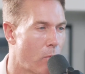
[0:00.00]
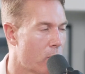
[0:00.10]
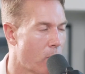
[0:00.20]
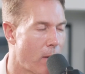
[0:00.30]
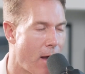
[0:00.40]

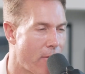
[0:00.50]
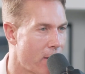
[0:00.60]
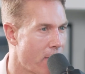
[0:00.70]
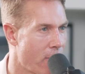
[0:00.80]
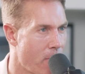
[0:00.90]
Do we have
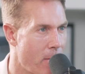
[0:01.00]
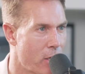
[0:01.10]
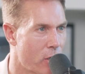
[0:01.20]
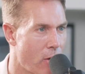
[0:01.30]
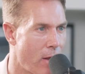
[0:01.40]
any
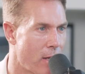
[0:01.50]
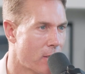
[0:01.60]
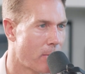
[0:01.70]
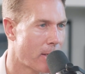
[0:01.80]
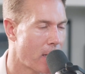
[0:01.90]
information on that
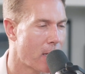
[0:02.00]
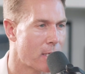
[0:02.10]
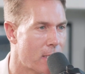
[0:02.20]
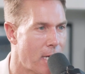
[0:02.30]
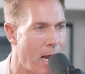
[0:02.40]
so we can
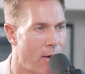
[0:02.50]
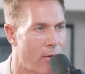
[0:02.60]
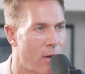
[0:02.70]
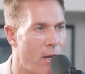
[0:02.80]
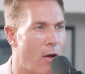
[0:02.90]

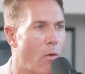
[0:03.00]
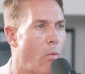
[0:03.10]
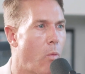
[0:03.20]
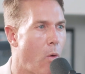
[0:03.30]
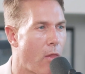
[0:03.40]
understand
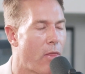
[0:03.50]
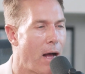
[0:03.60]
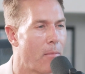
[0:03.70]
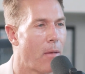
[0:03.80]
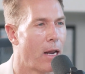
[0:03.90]
what
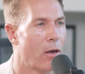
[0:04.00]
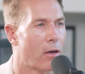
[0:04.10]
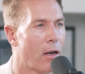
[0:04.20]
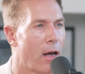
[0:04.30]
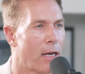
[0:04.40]
that might
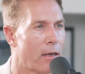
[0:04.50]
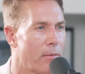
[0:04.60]
look like?